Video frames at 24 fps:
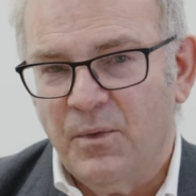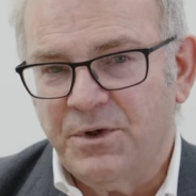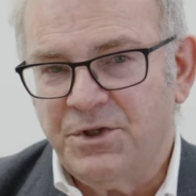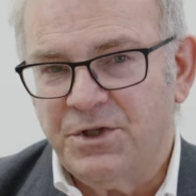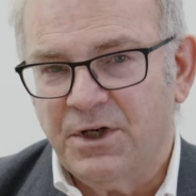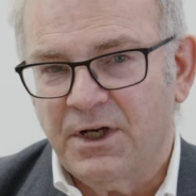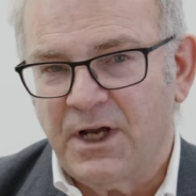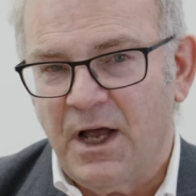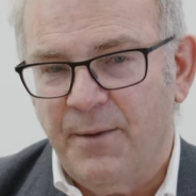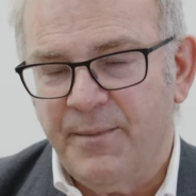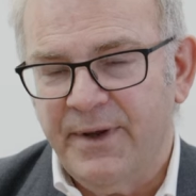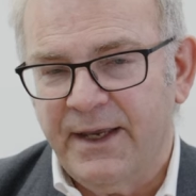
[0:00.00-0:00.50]

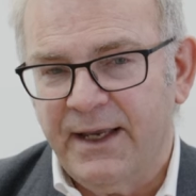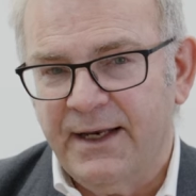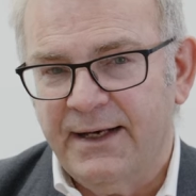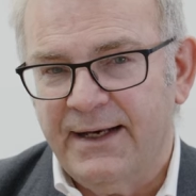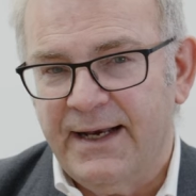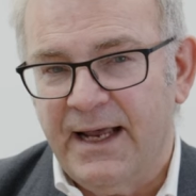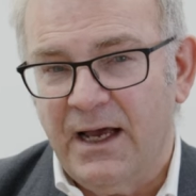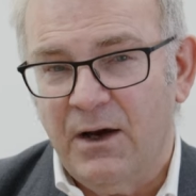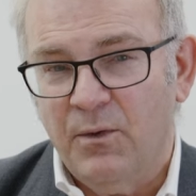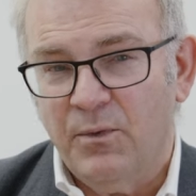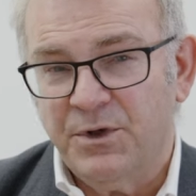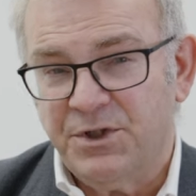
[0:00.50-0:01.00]
which are coming
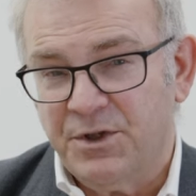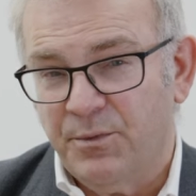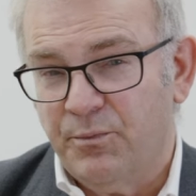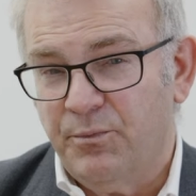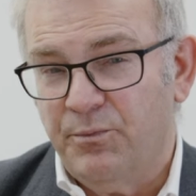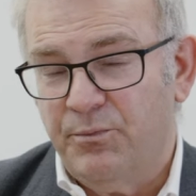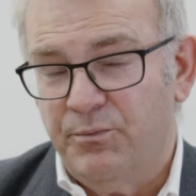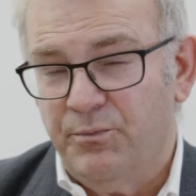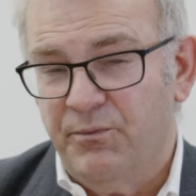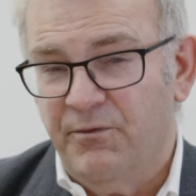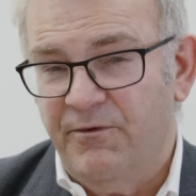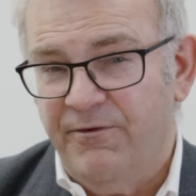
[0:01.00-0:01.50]
in now, which are
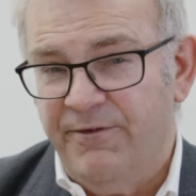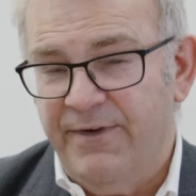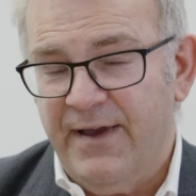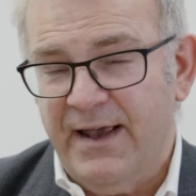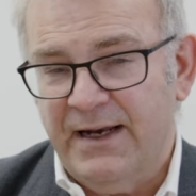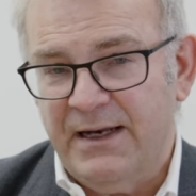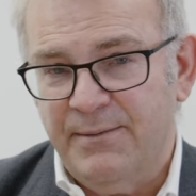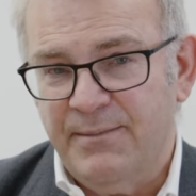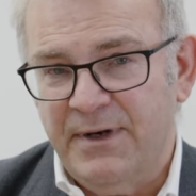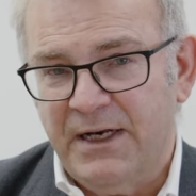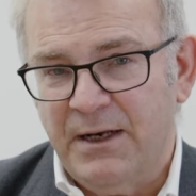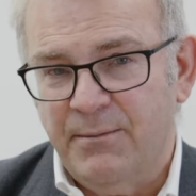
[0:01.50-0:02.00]

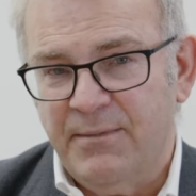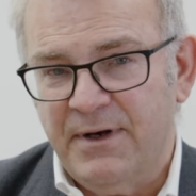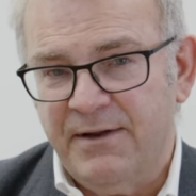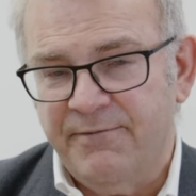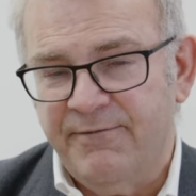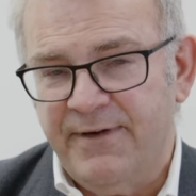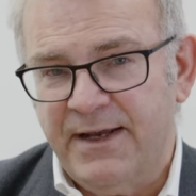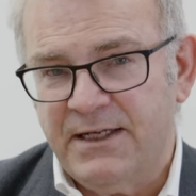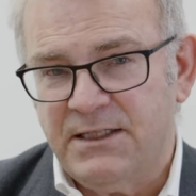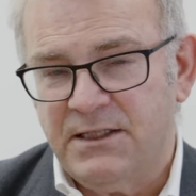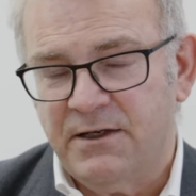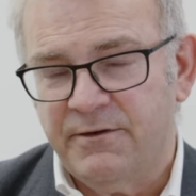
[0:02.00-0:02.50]
fairly
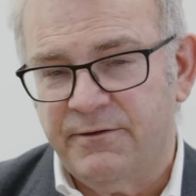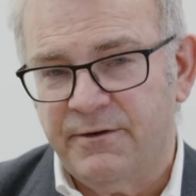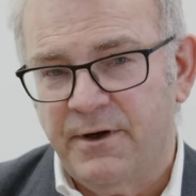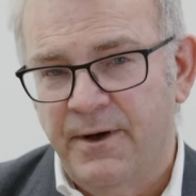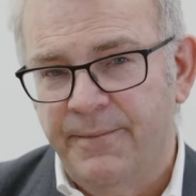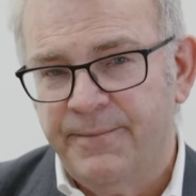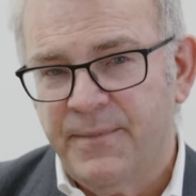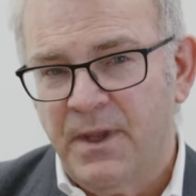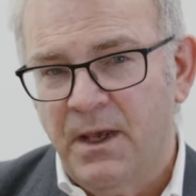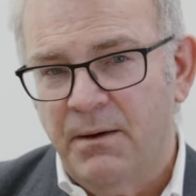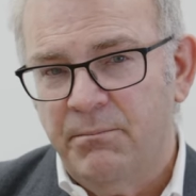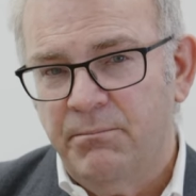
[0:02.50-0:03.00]
minimally invasive.
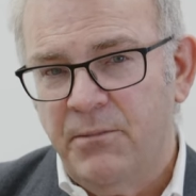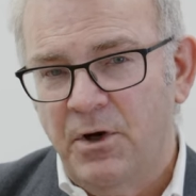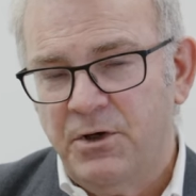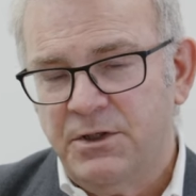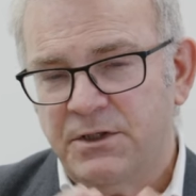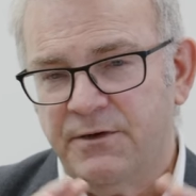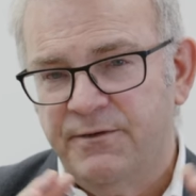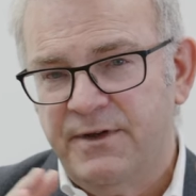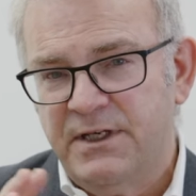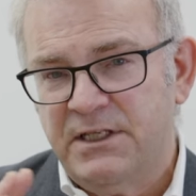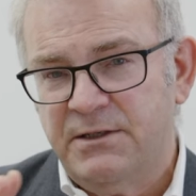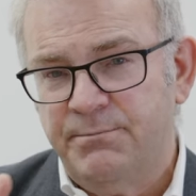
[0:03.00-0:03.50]

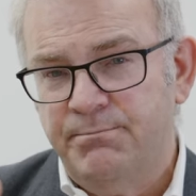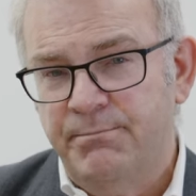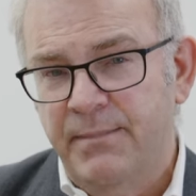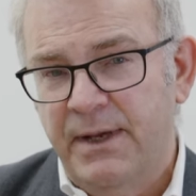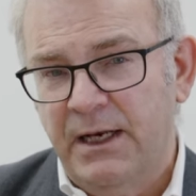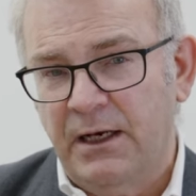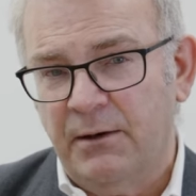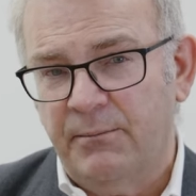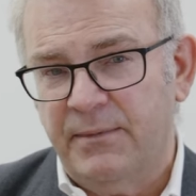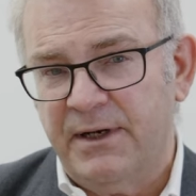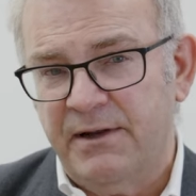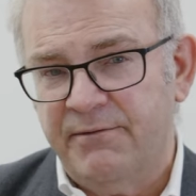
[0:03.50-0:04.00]
Most of these
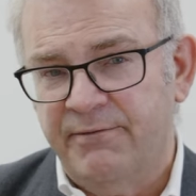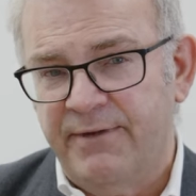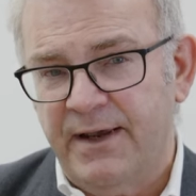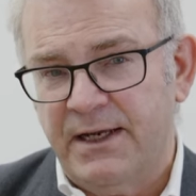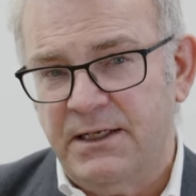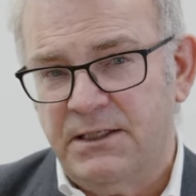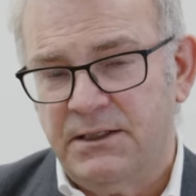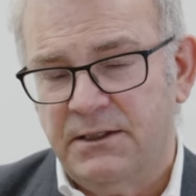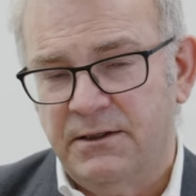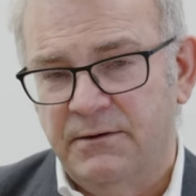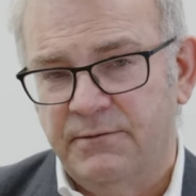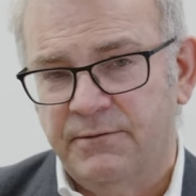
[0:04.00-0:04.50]
minimally
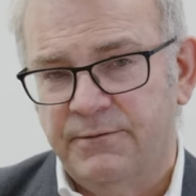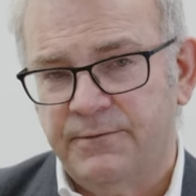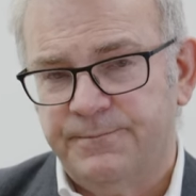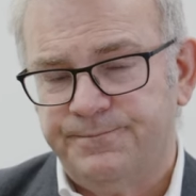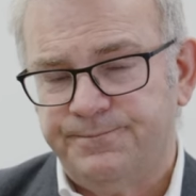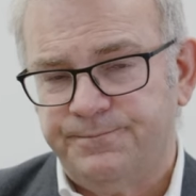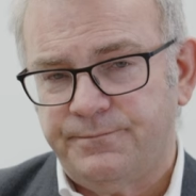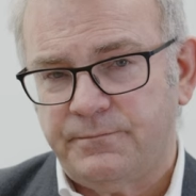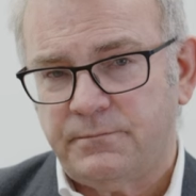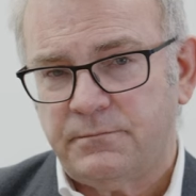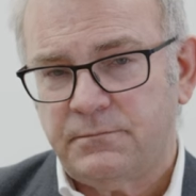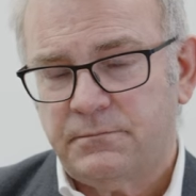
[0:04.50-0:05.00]
invasive
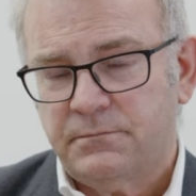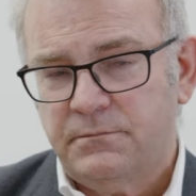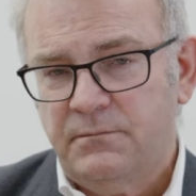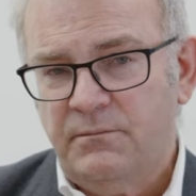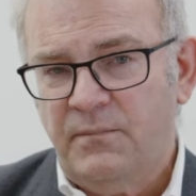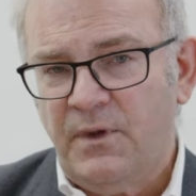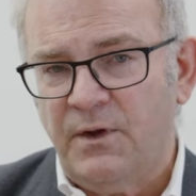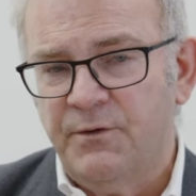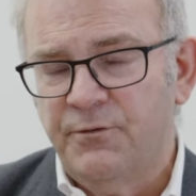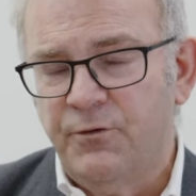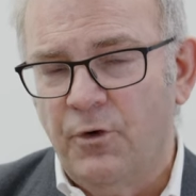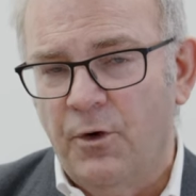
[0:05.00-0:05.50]

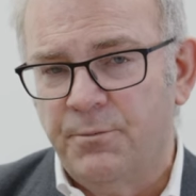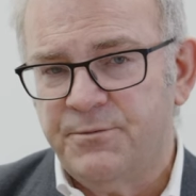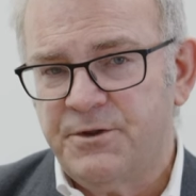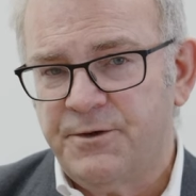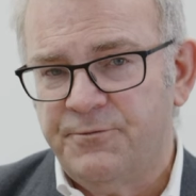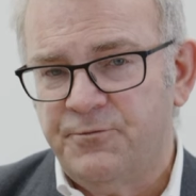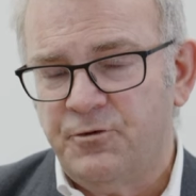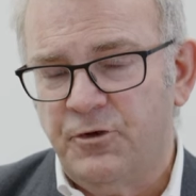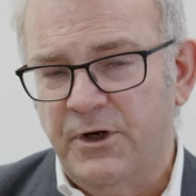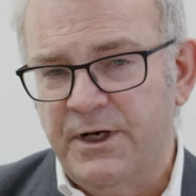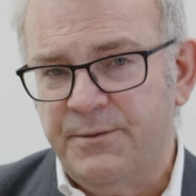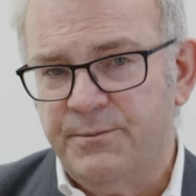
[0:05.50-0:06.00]

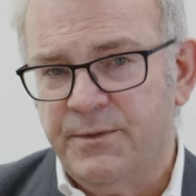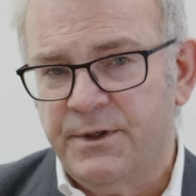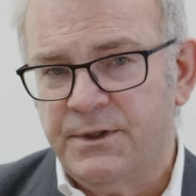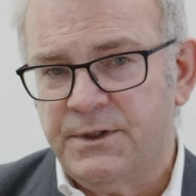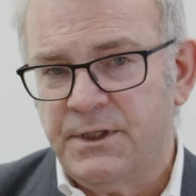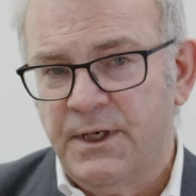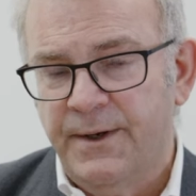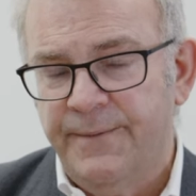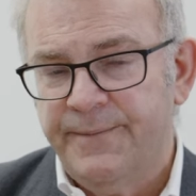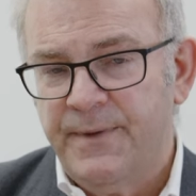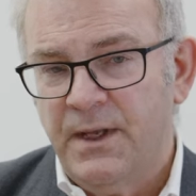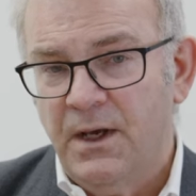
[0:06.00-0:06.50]
forms of
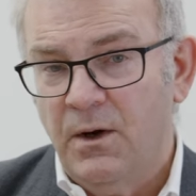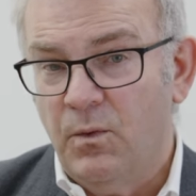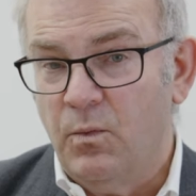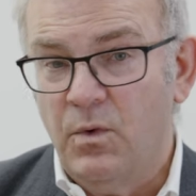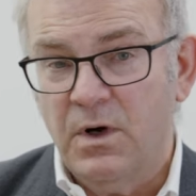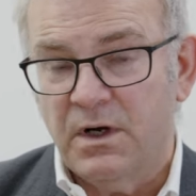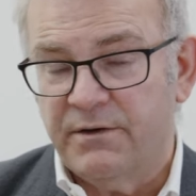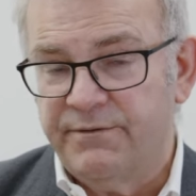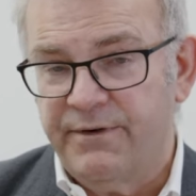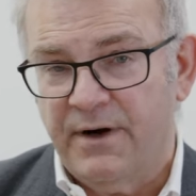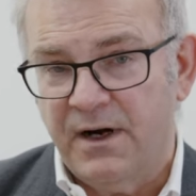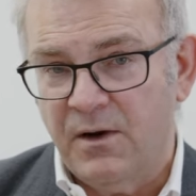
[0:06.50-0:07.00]
treatment
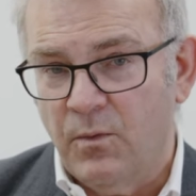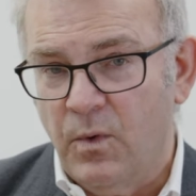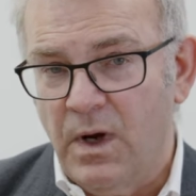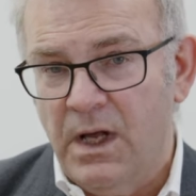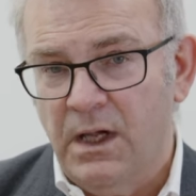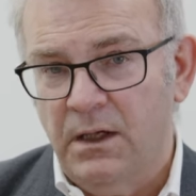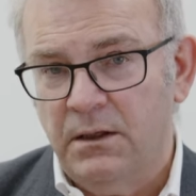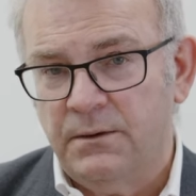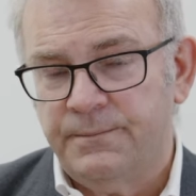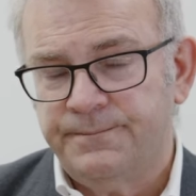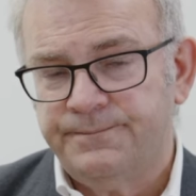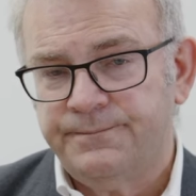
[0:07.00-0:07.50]
work very
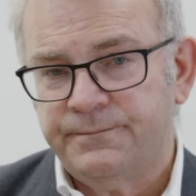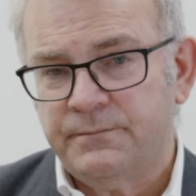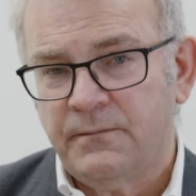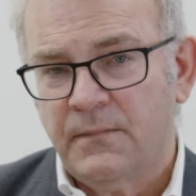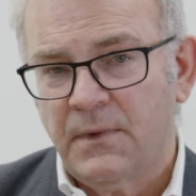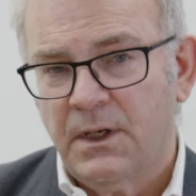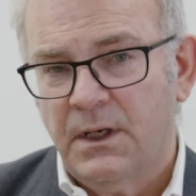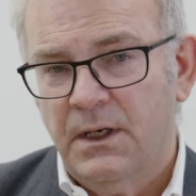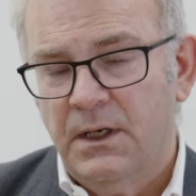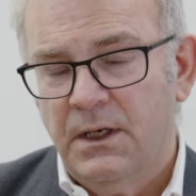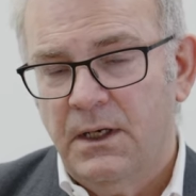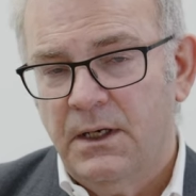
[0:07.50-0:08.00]
well.
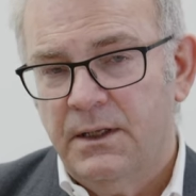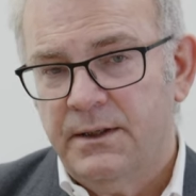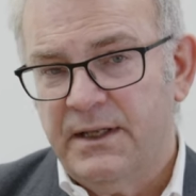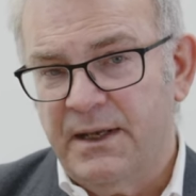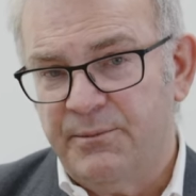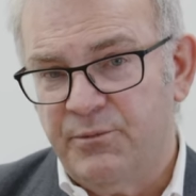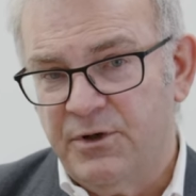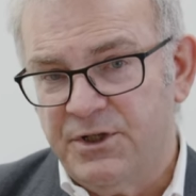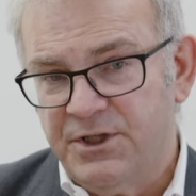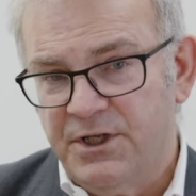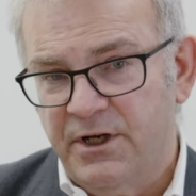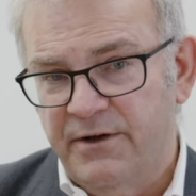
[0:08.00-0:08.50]

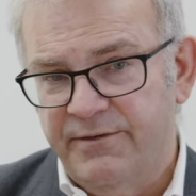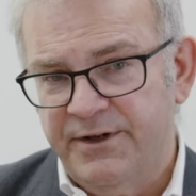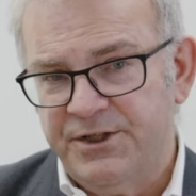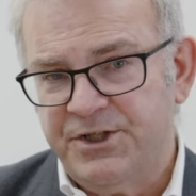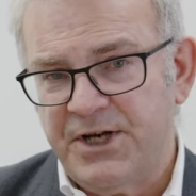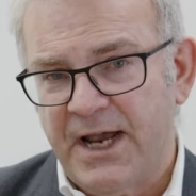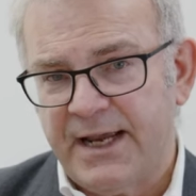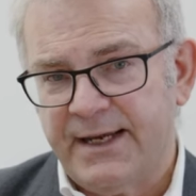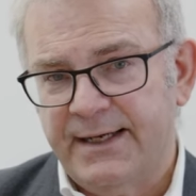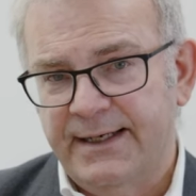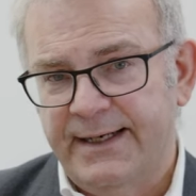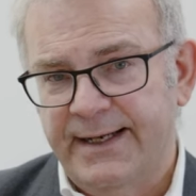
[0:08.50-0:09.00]
They preserve
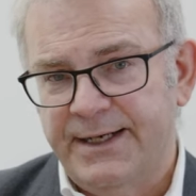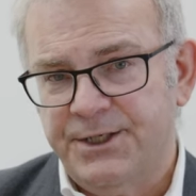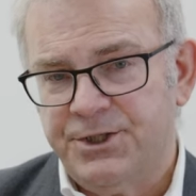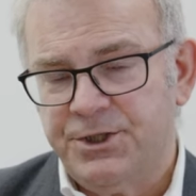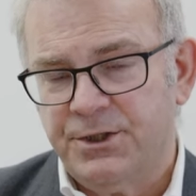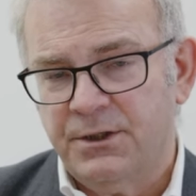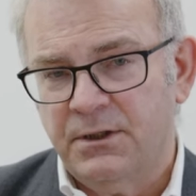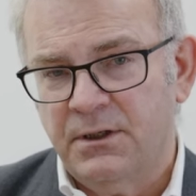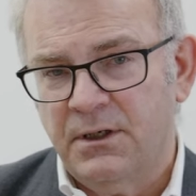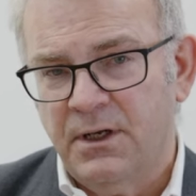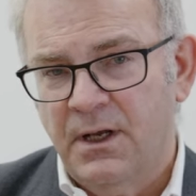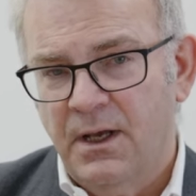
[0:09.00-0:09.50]

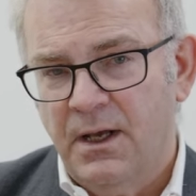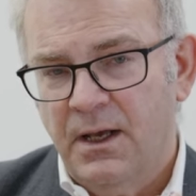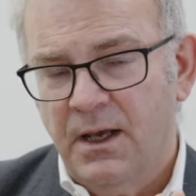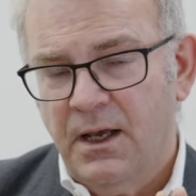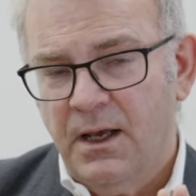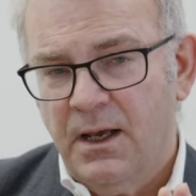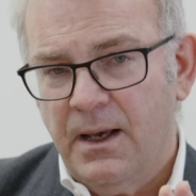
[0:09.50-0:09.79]
ejaculation,